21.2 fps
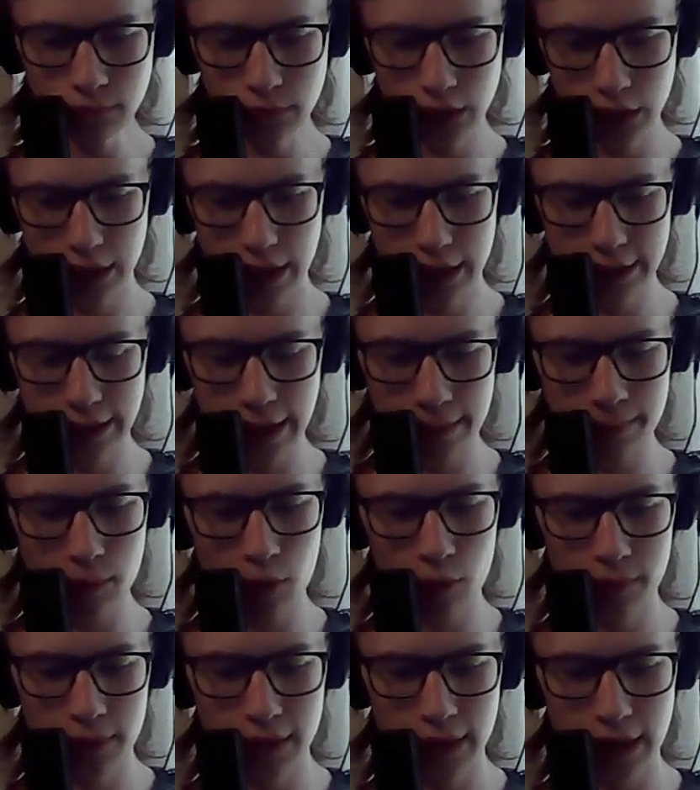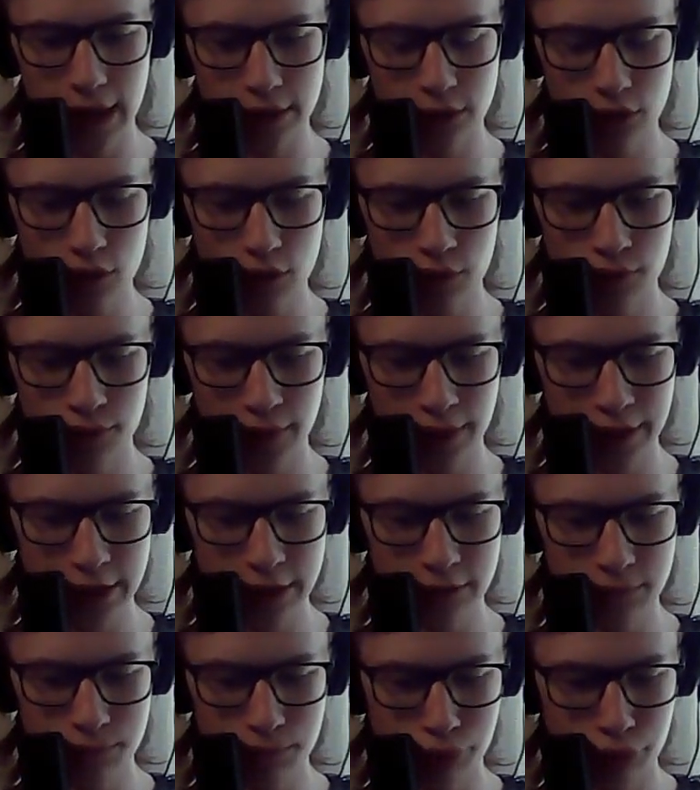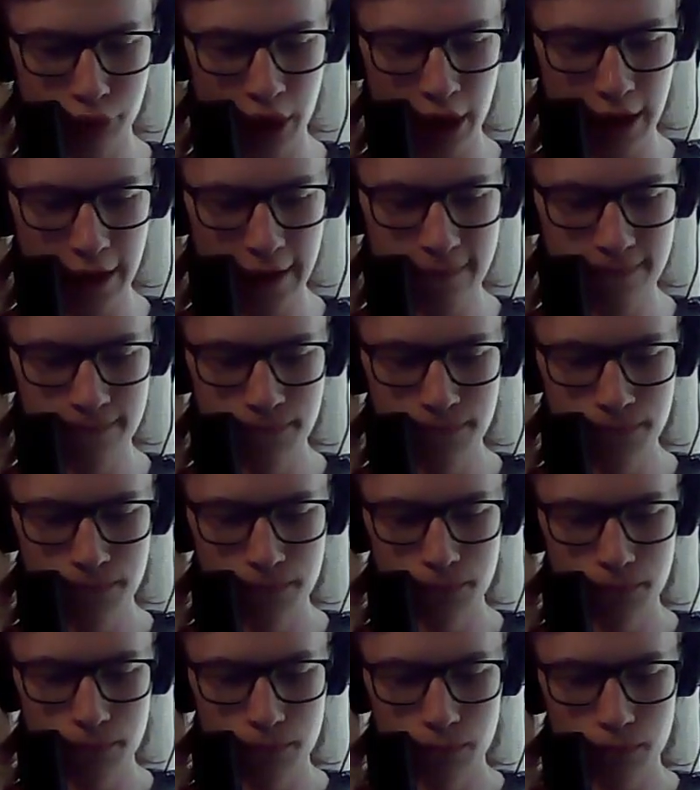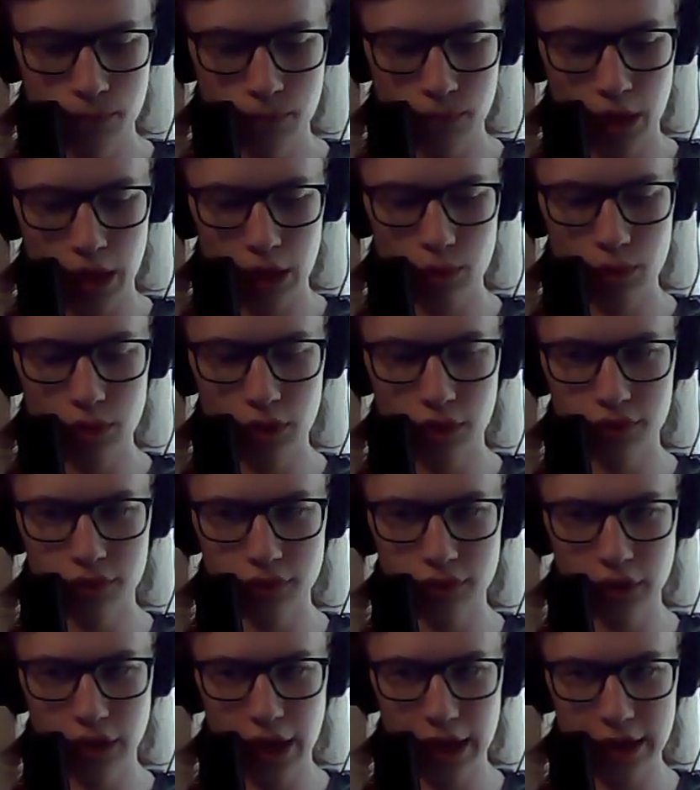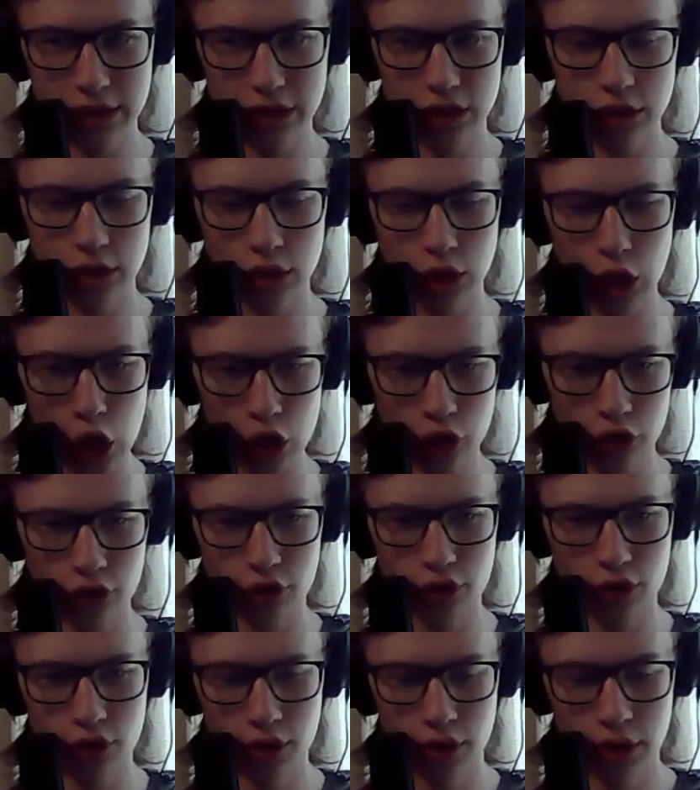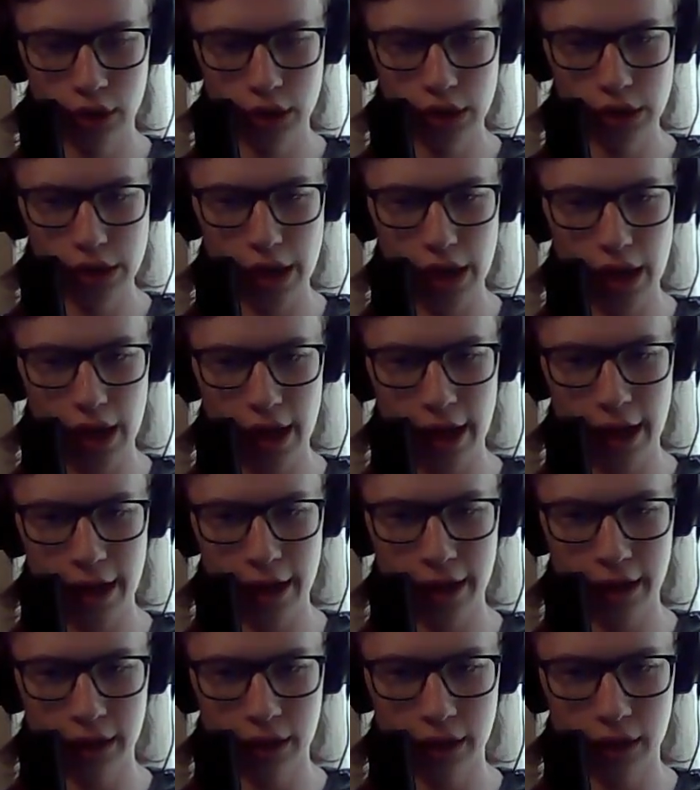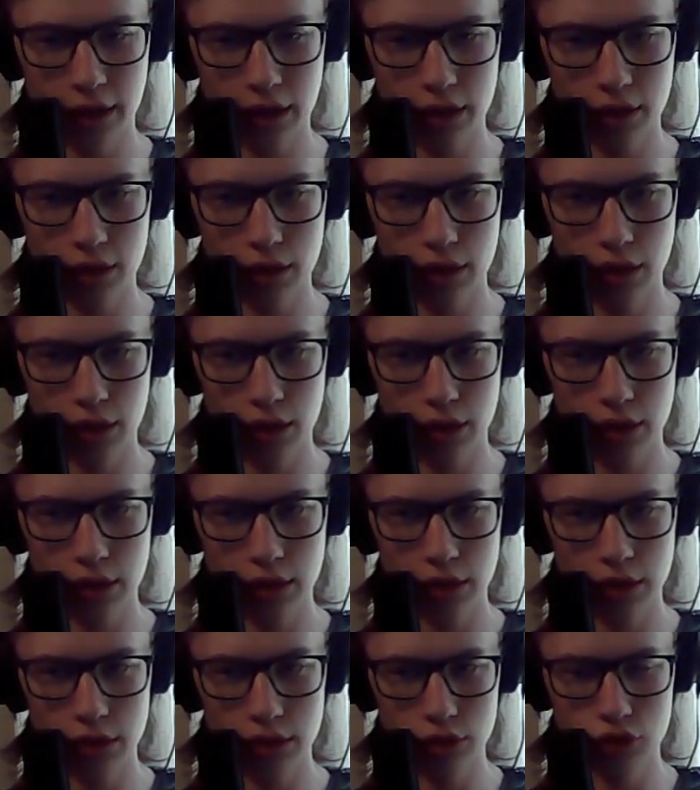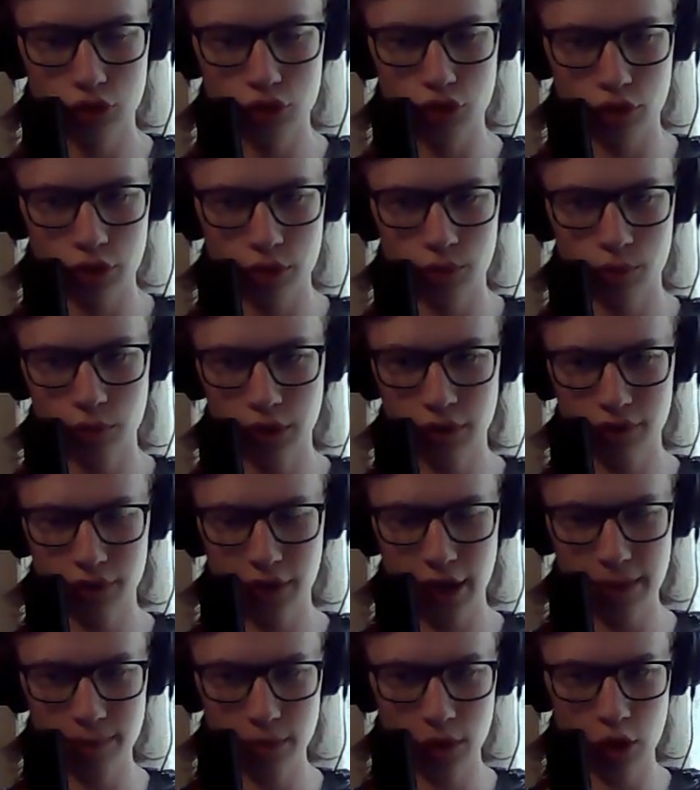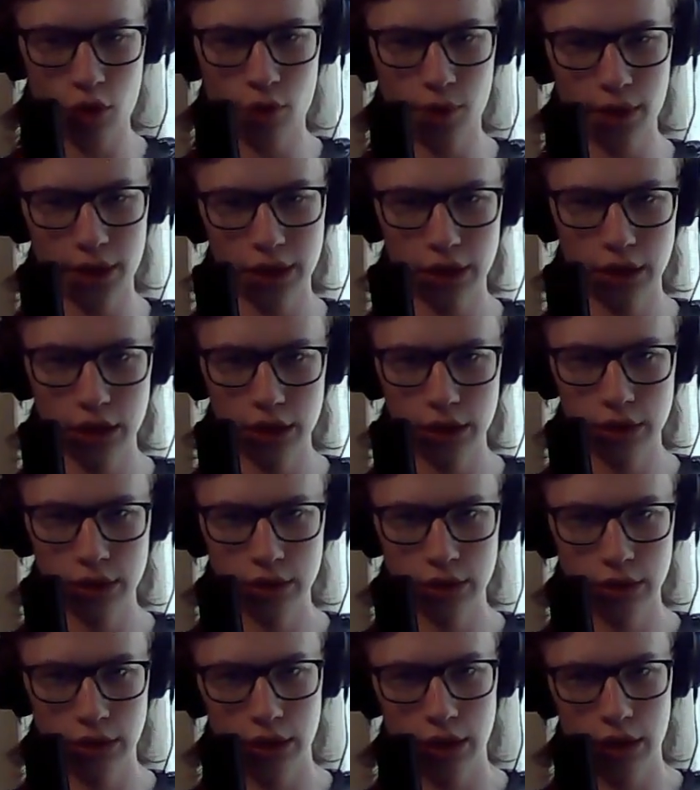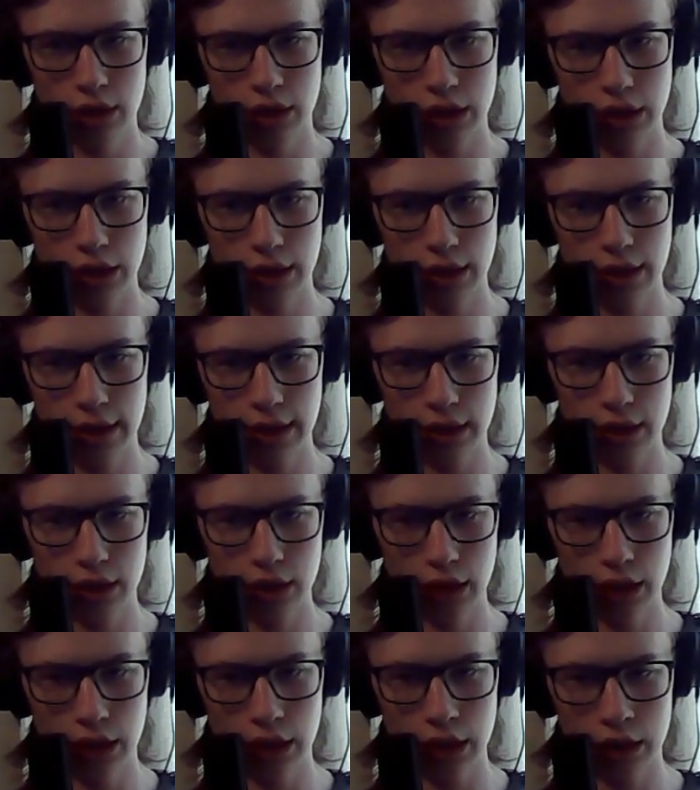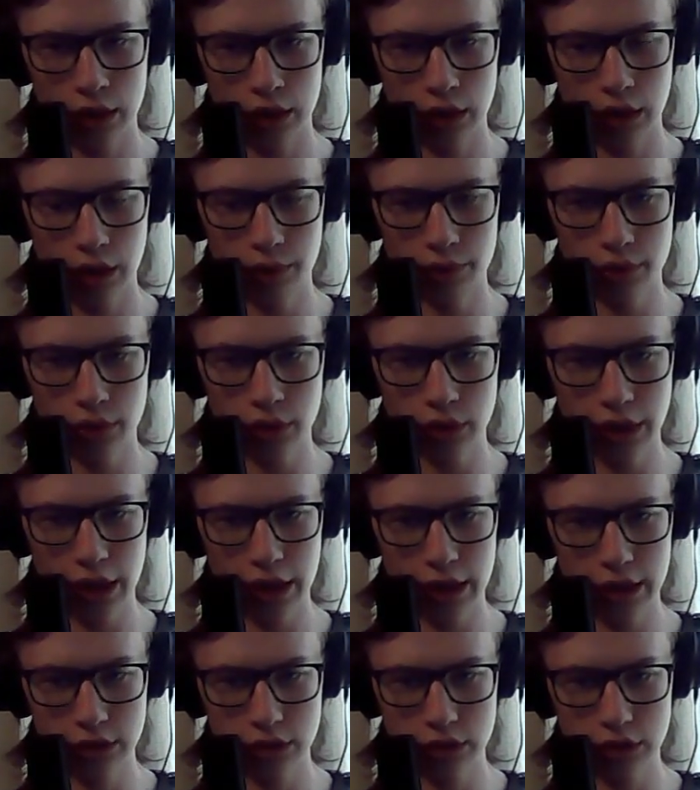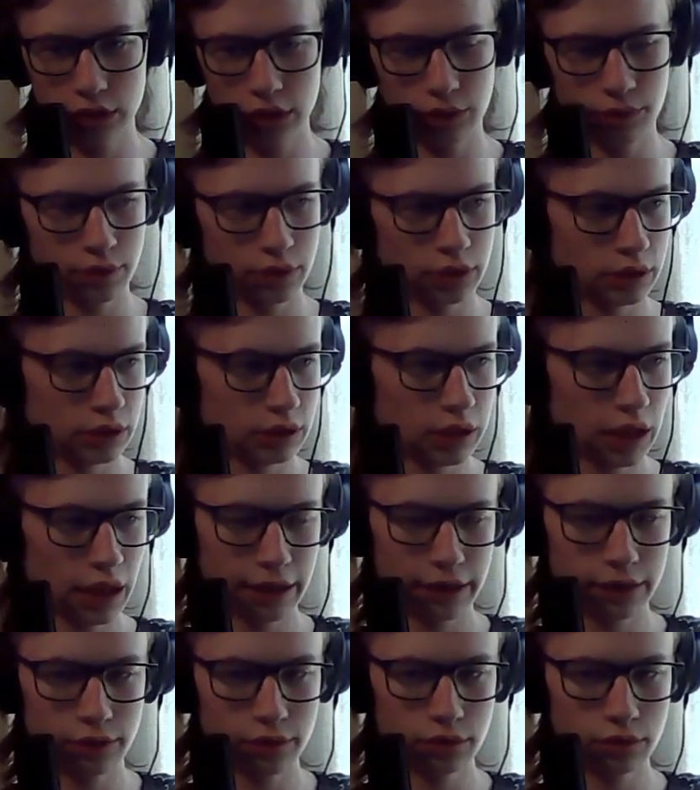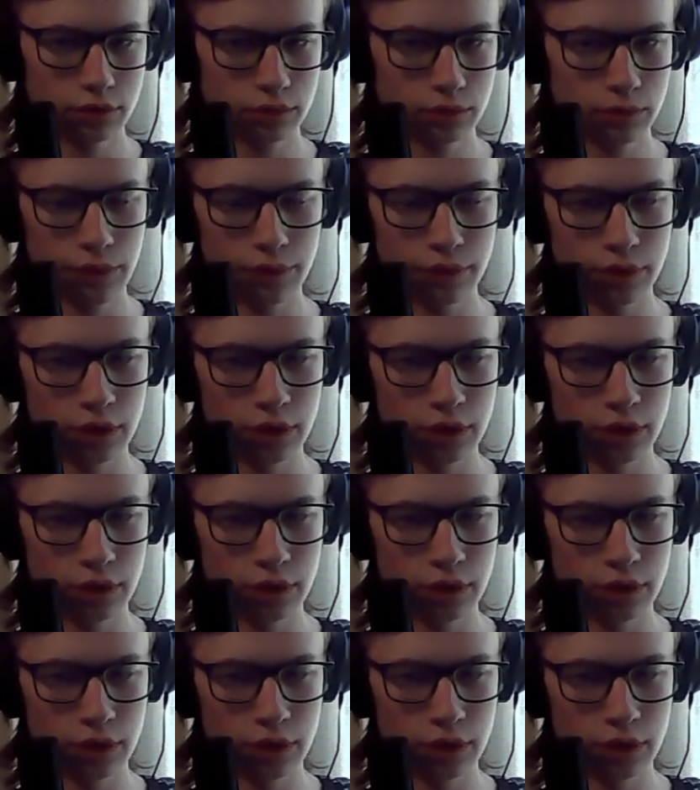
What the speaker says: And at that moment, I knew if I didn't pray, it would have lasted longer, and the storm would have kept going, and we would have left. We